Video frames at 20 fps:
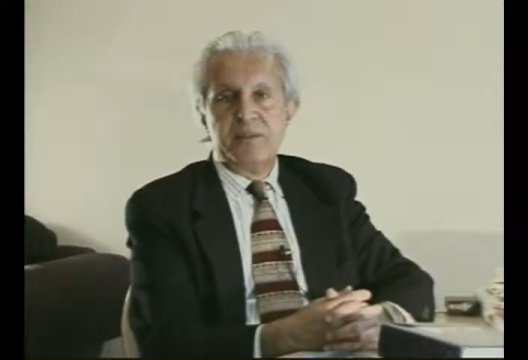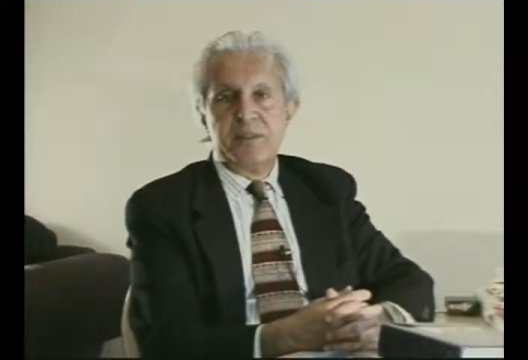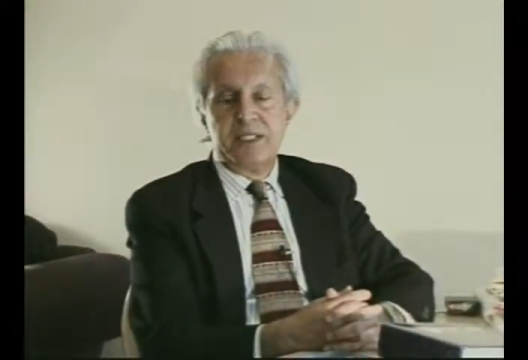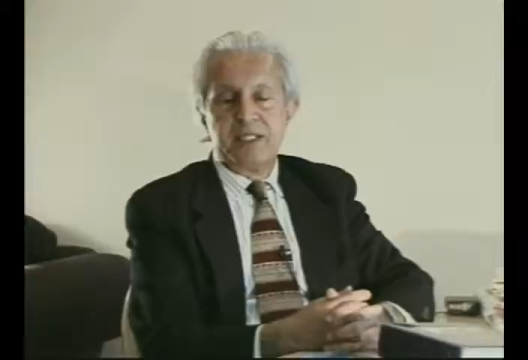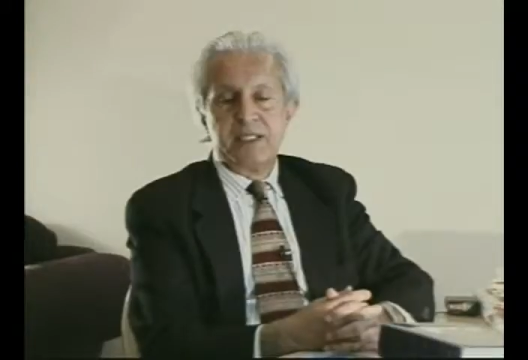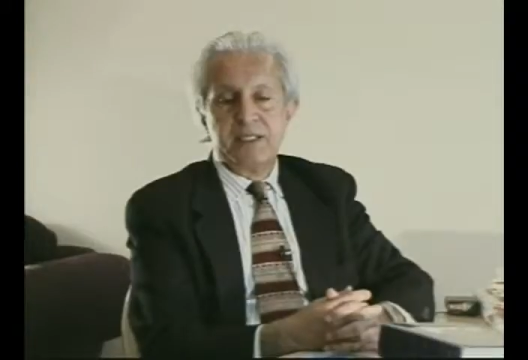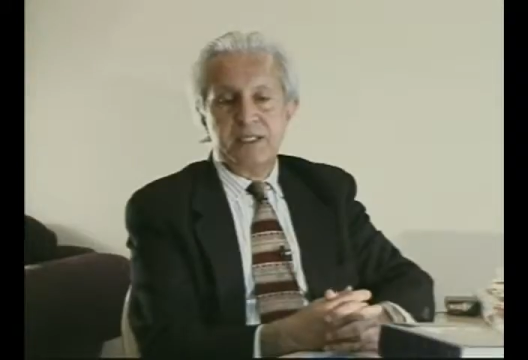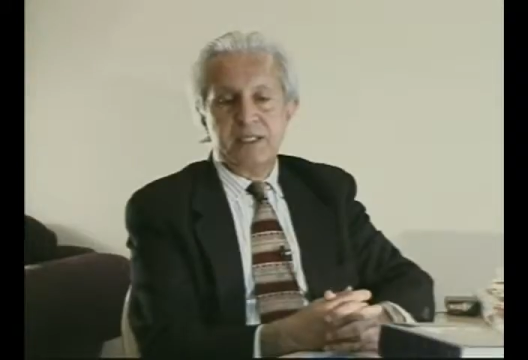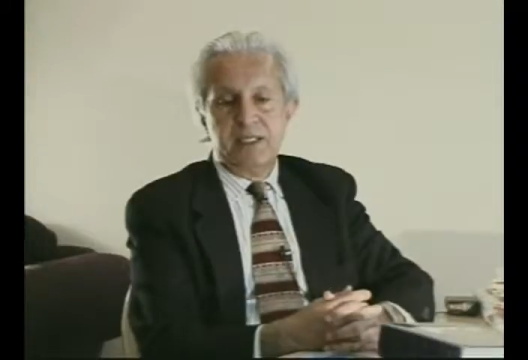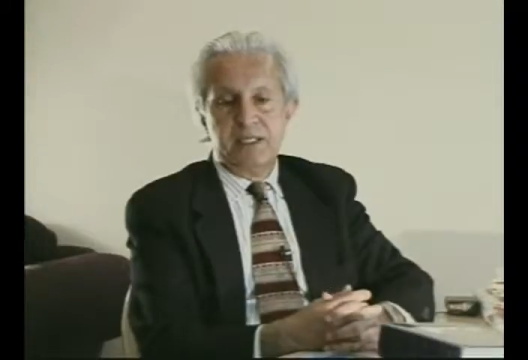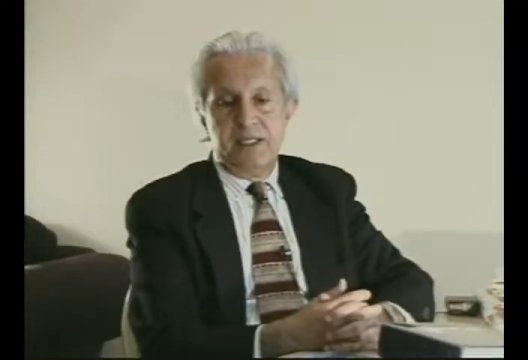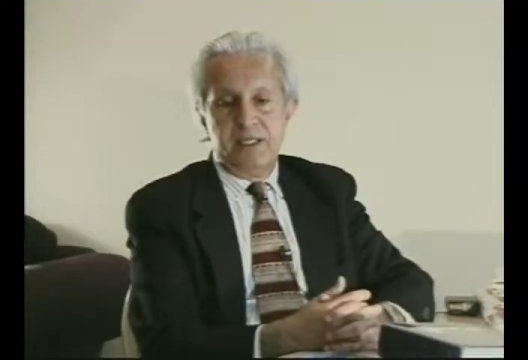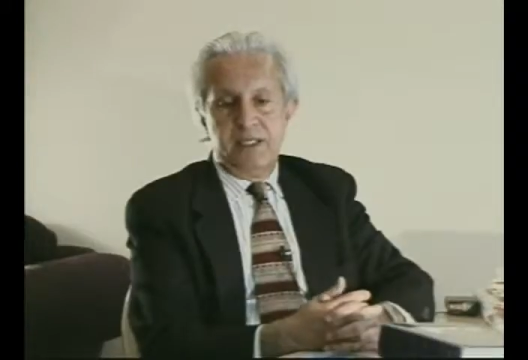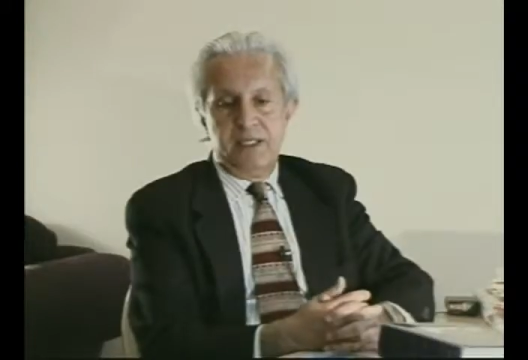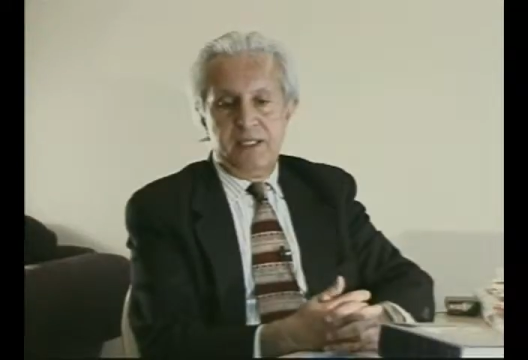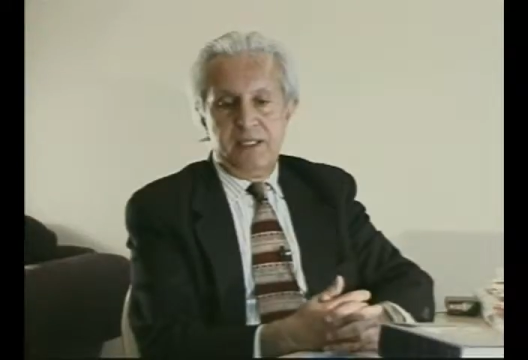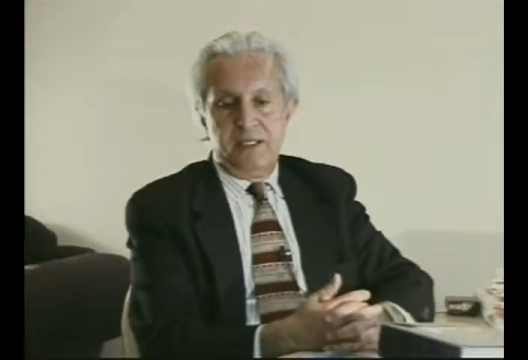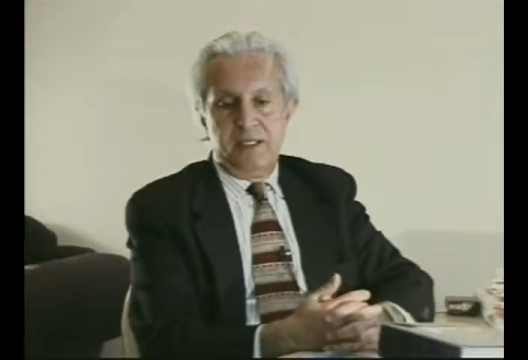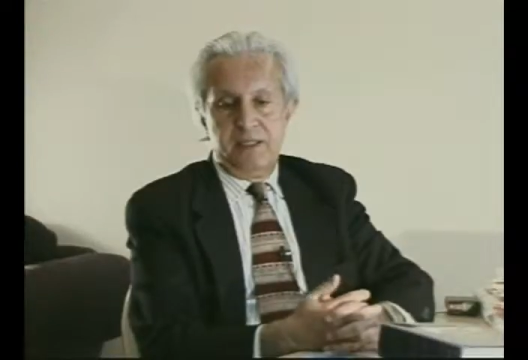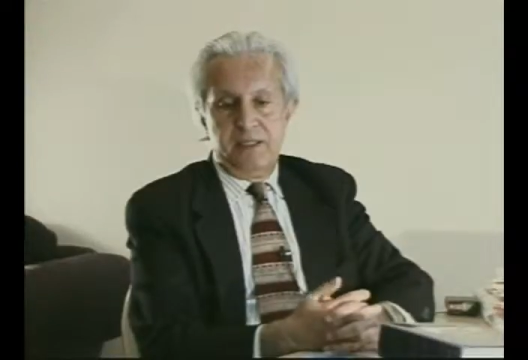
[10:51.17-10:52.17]
Ehsan
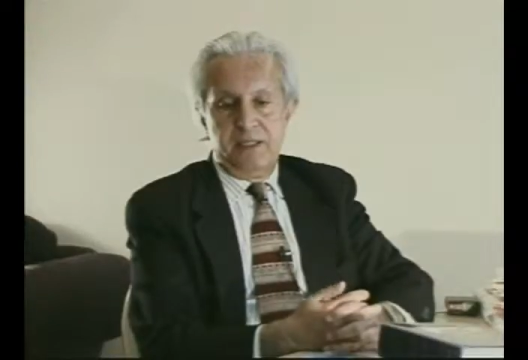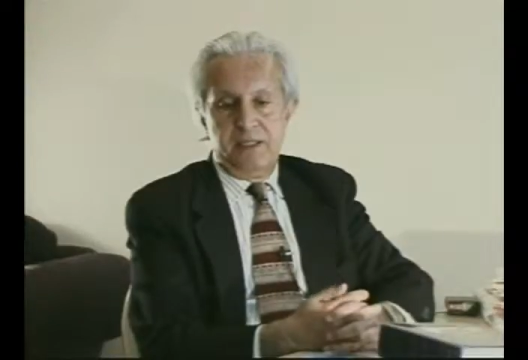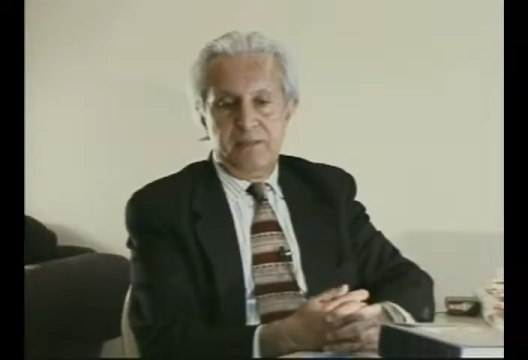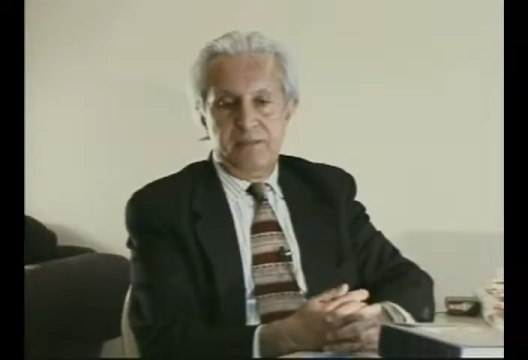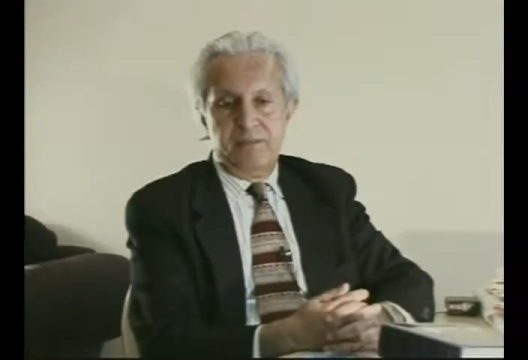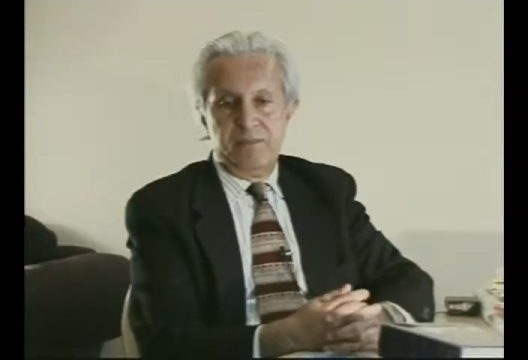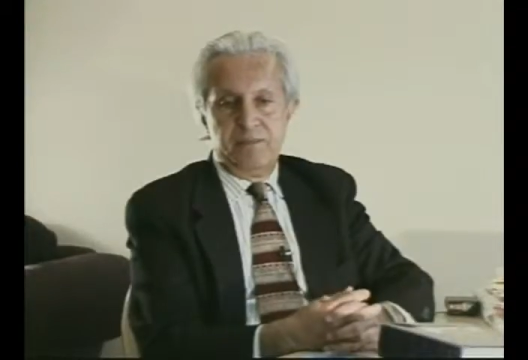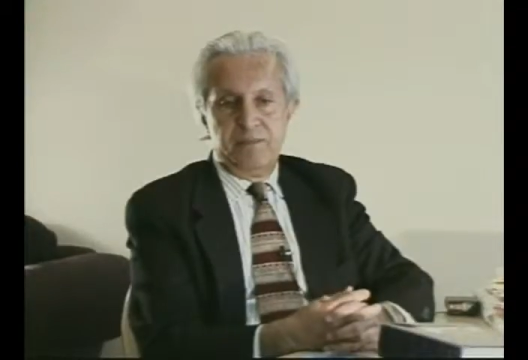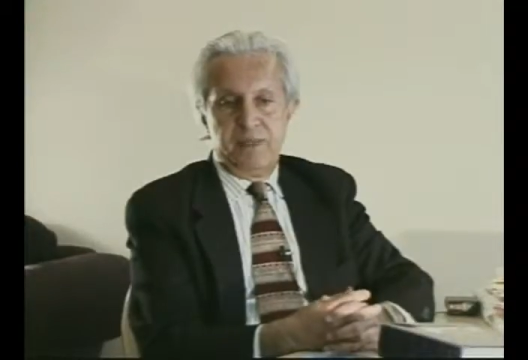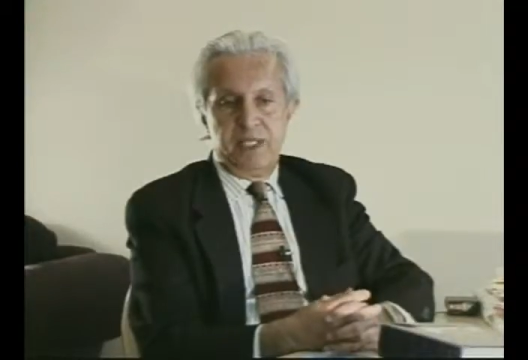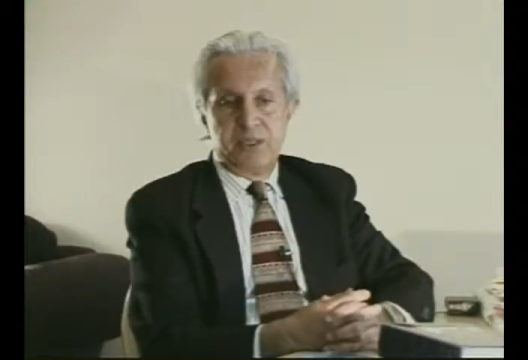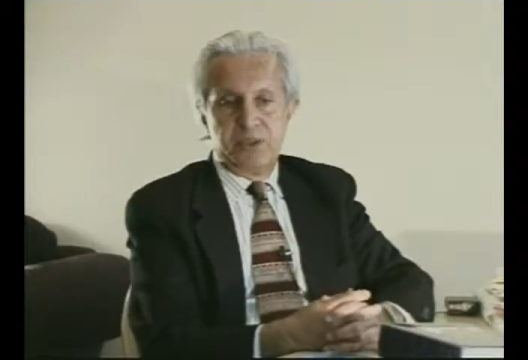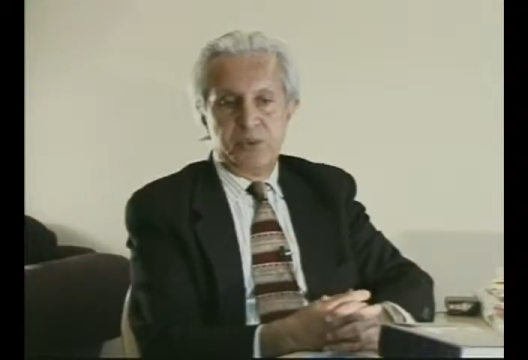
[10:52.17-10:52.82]
Yarshater,